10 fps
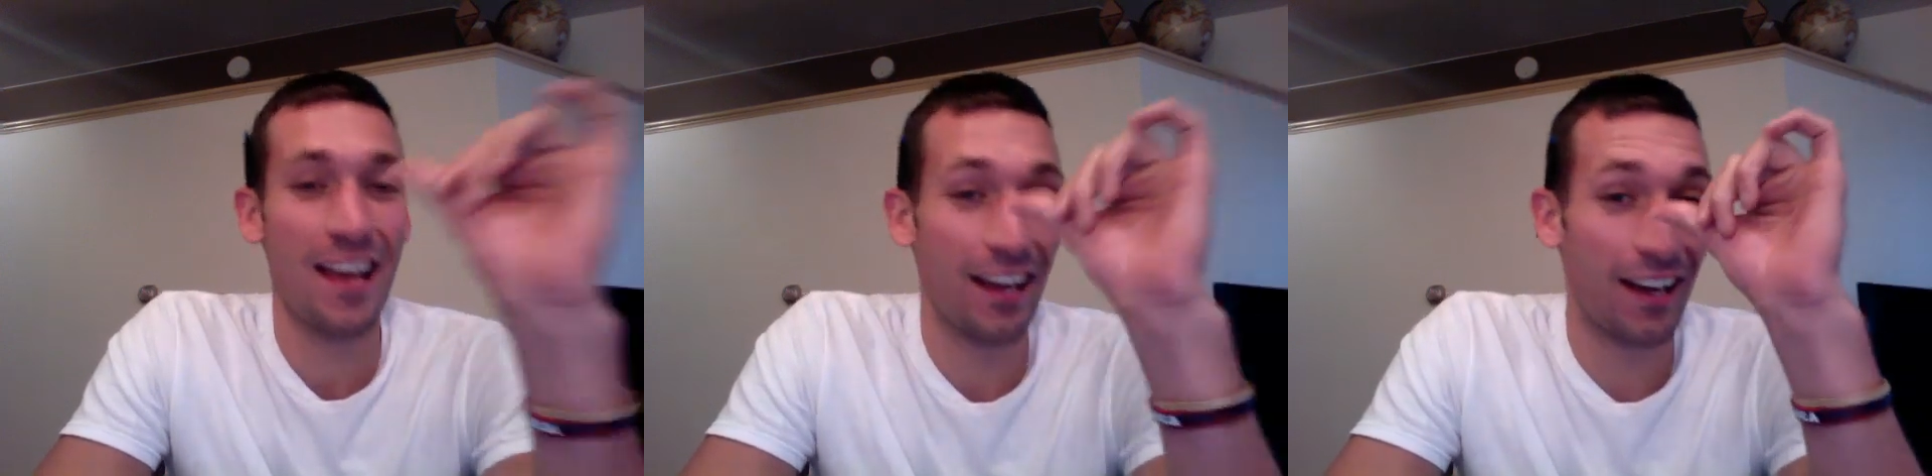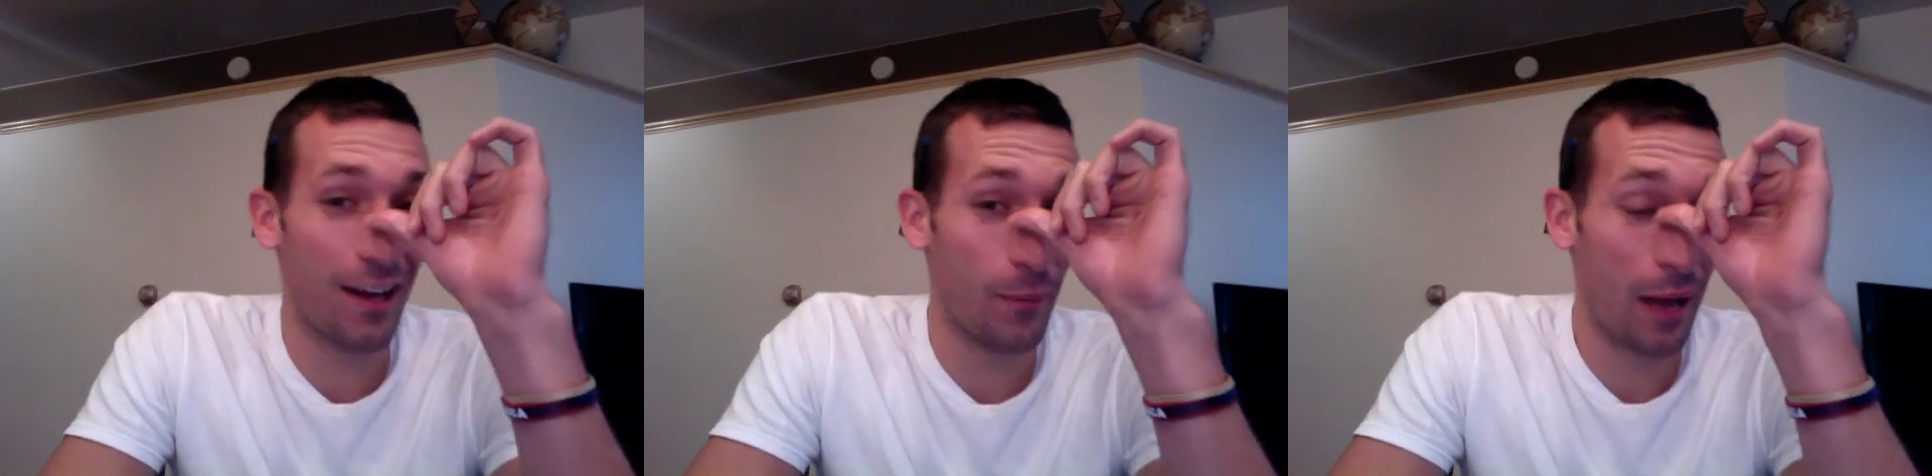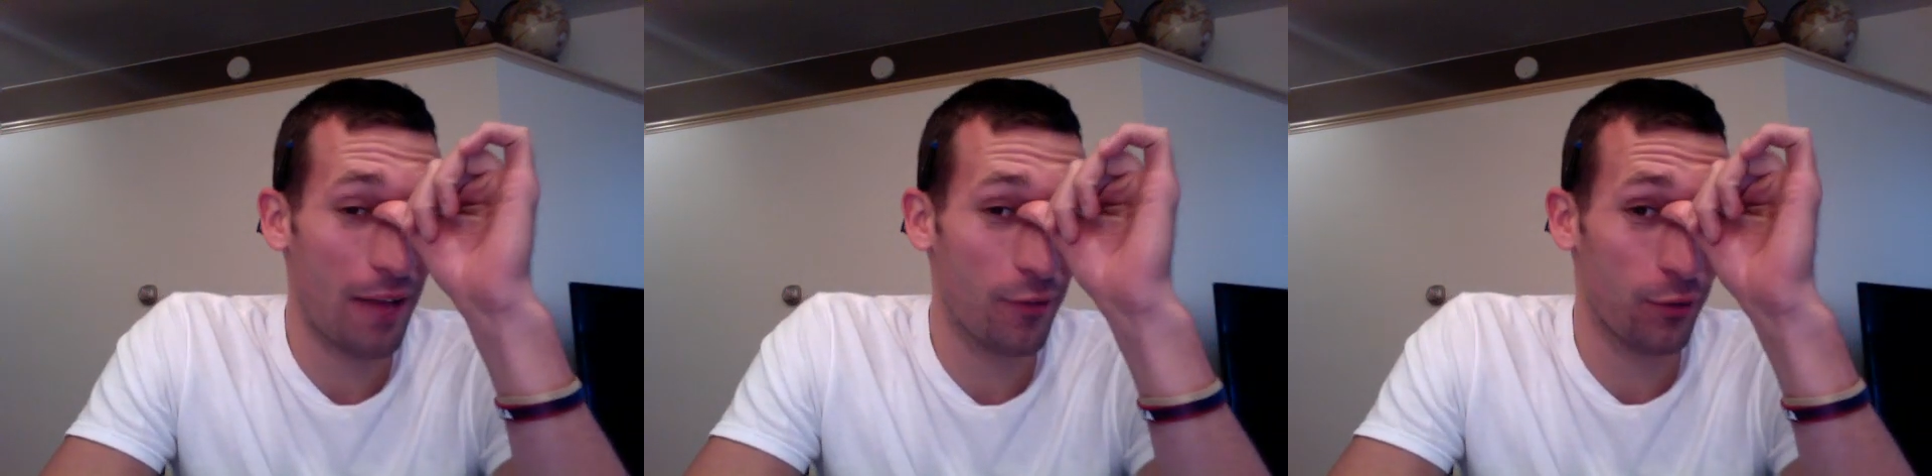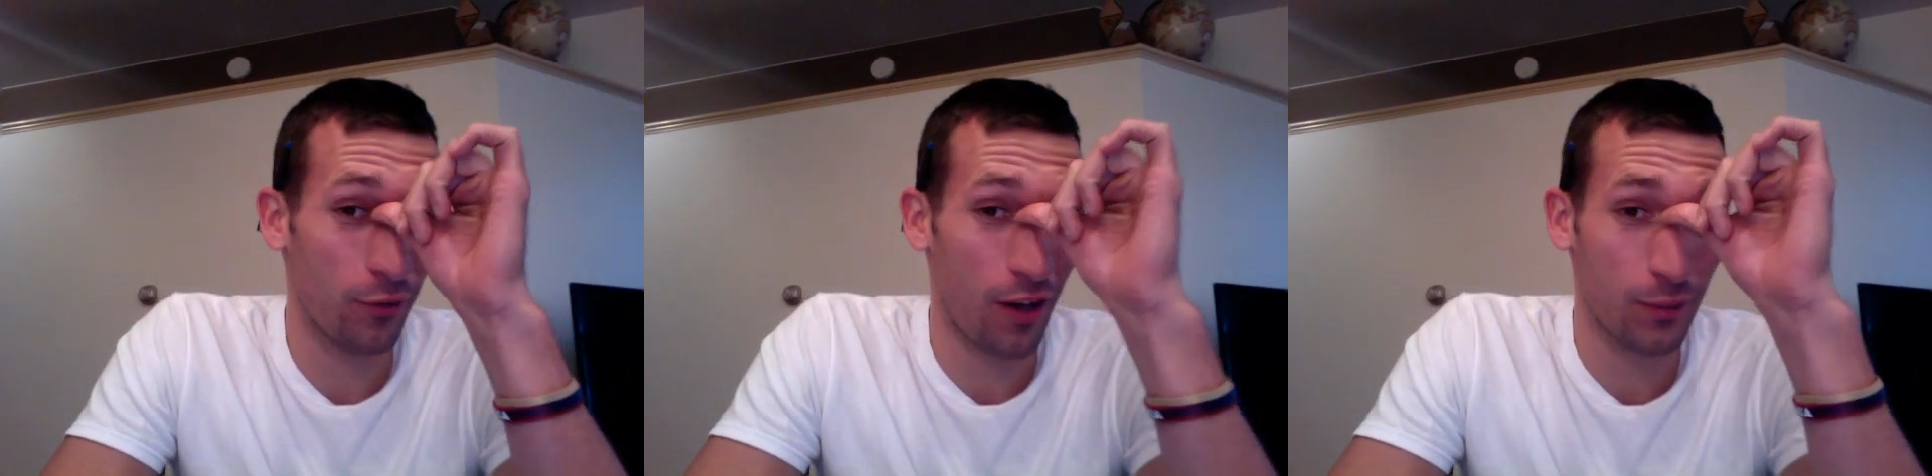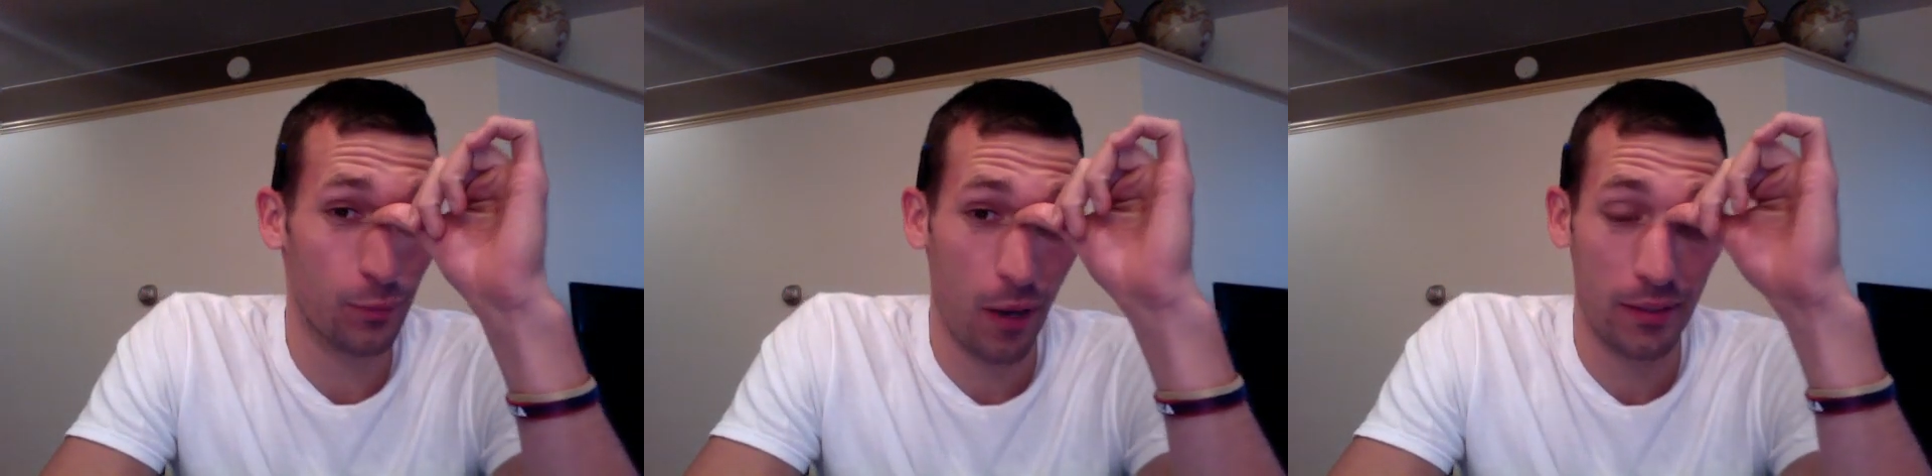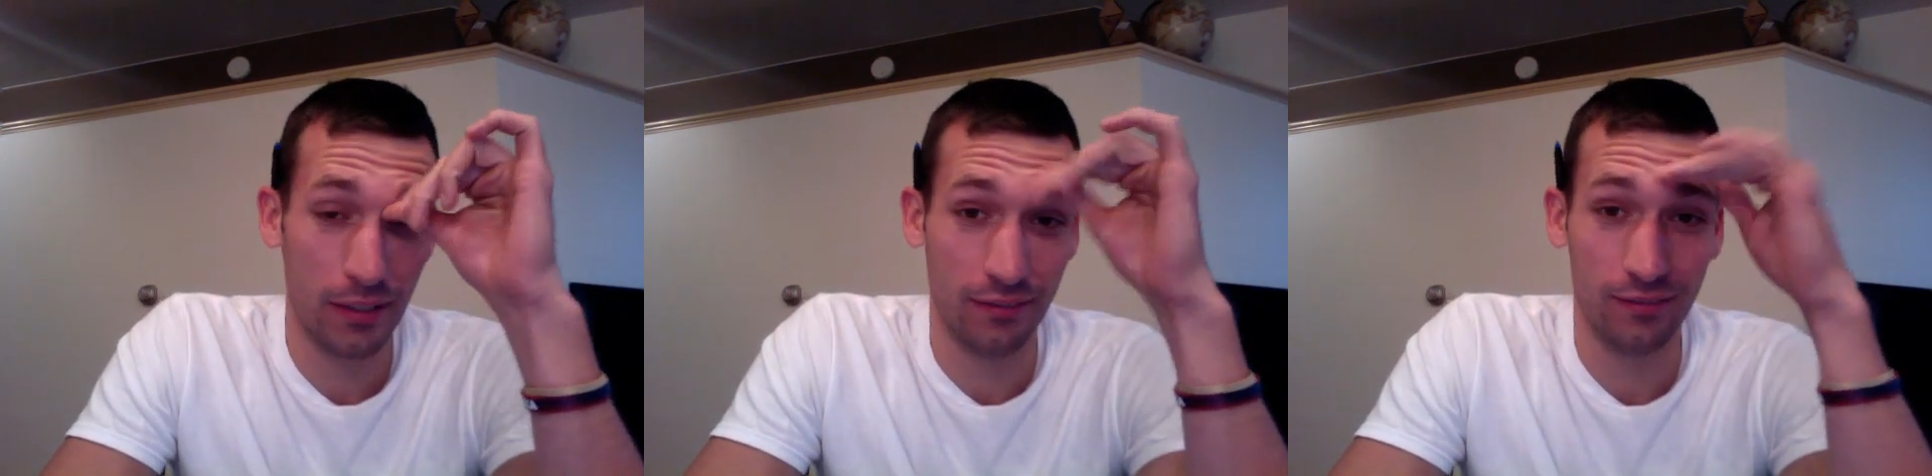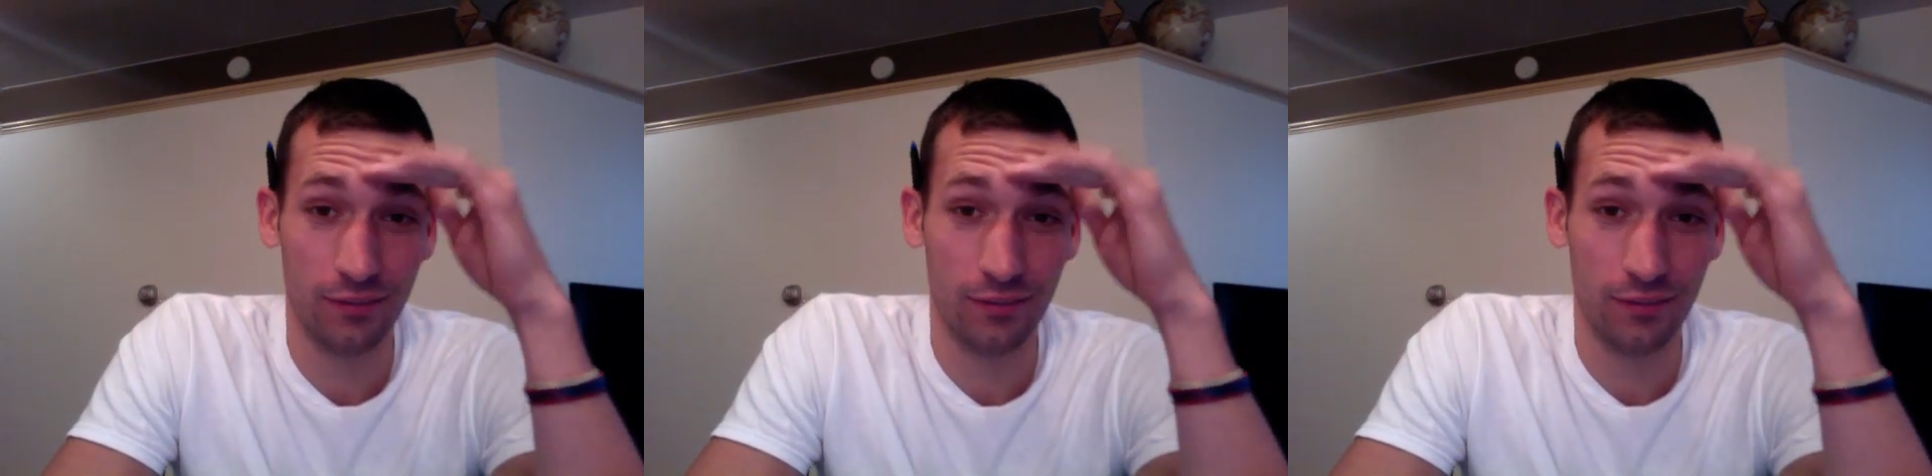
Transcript: I haven't vlogged probably in